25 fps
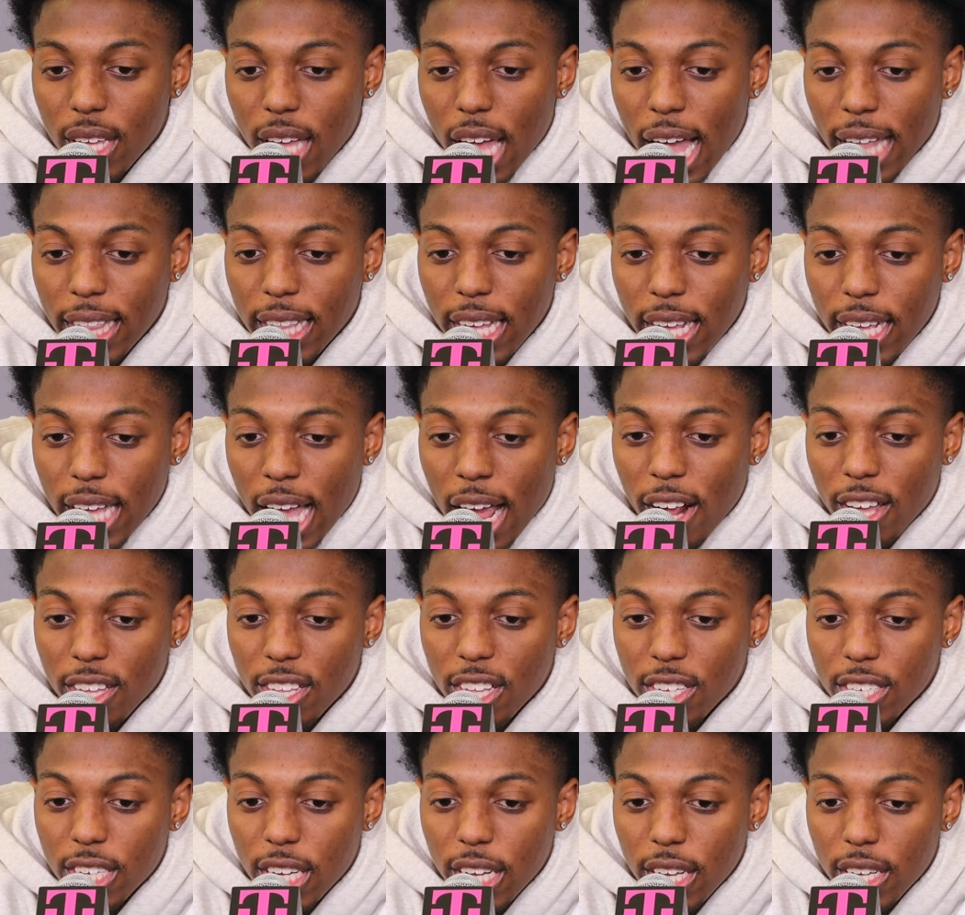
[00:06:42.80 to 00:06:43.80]
I think our
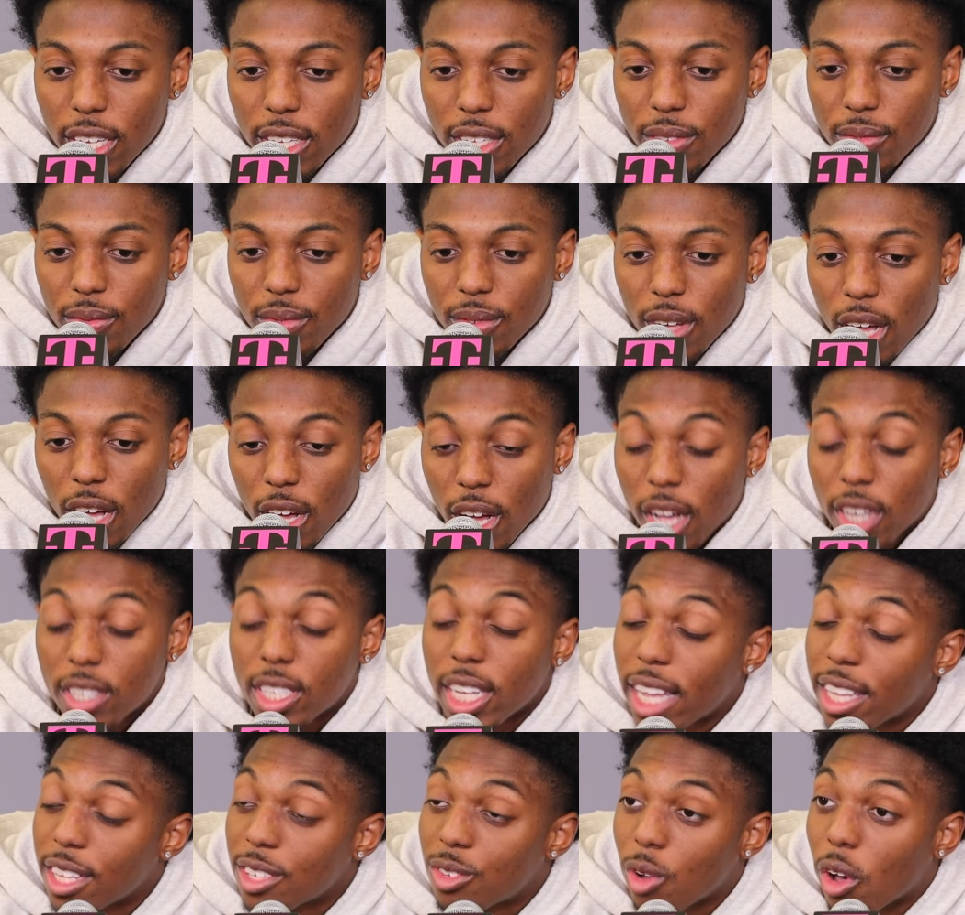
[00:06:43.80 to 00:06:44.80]
energy,
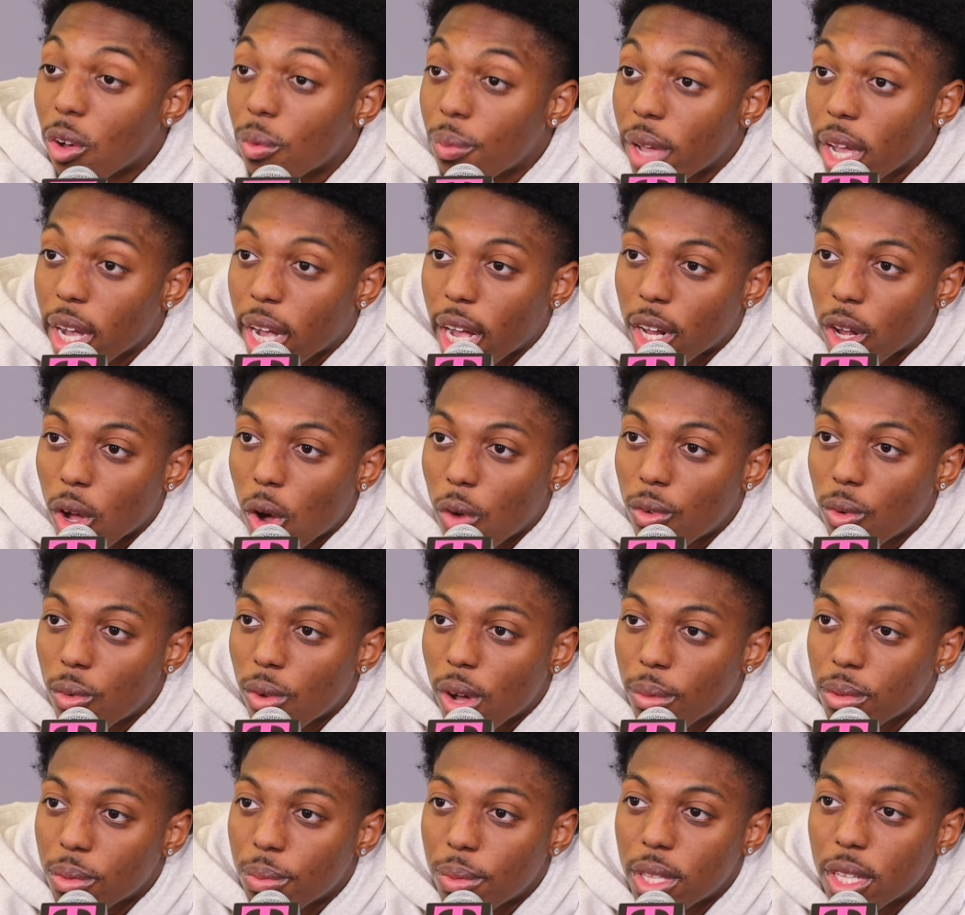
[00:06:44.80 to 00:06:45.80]
us and the 12th man, kind of
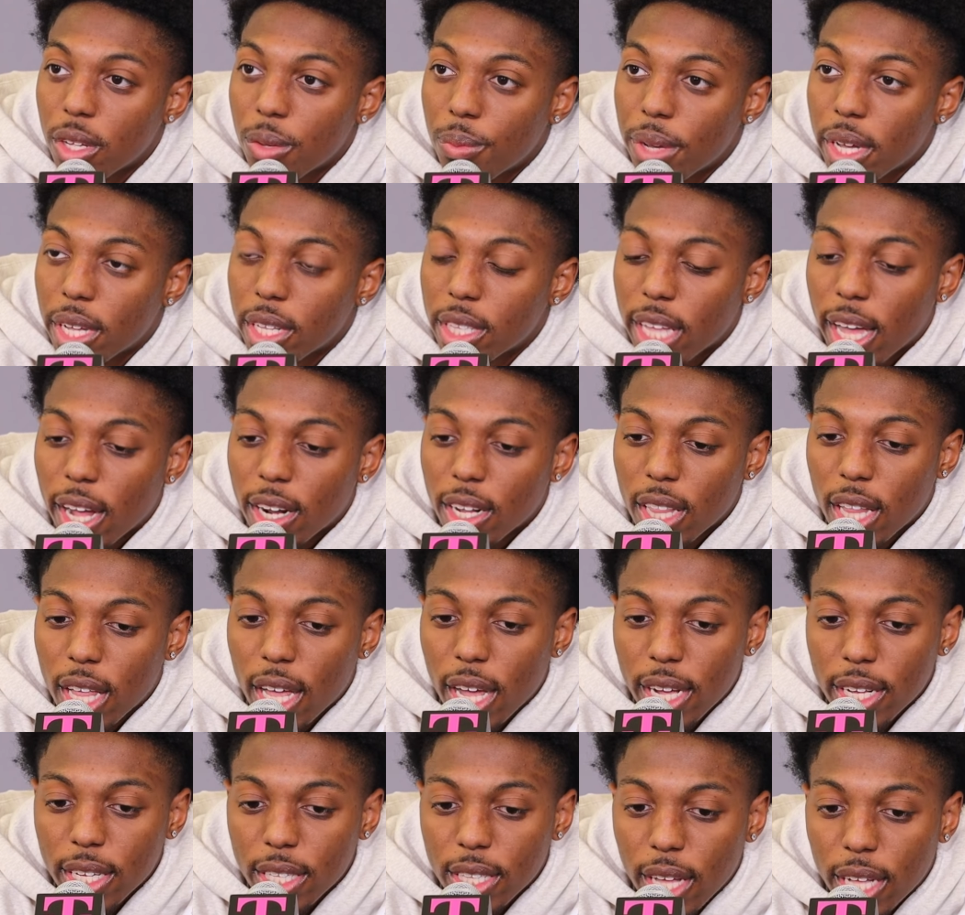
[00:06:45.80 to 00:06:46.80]
overwhelmed them a little bit down the
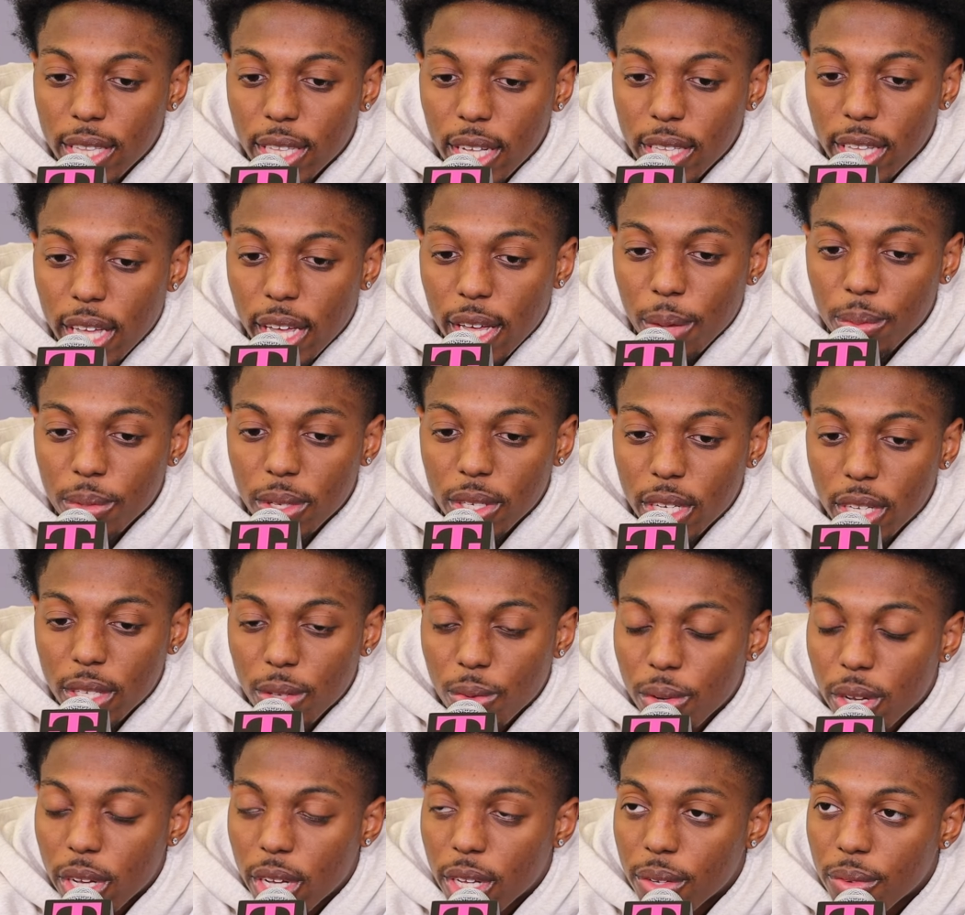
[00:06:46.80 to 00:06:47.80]
line, and I think that helped us get
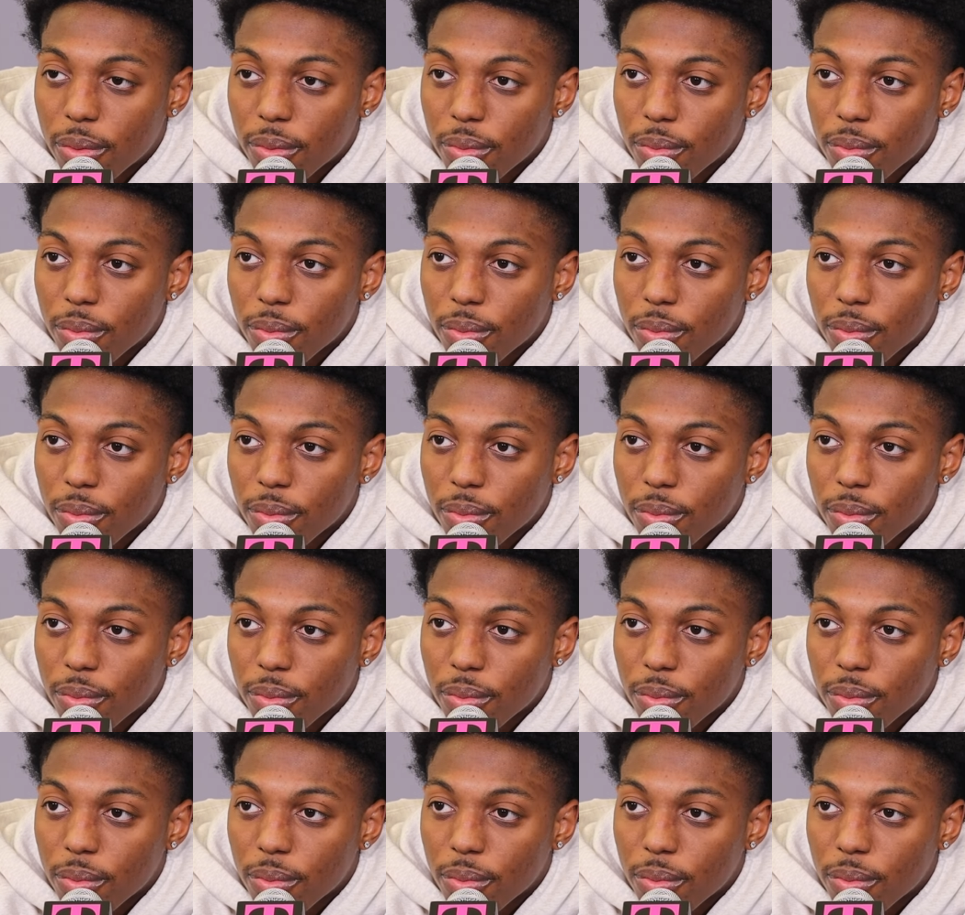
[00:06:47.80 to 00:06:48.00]
the win.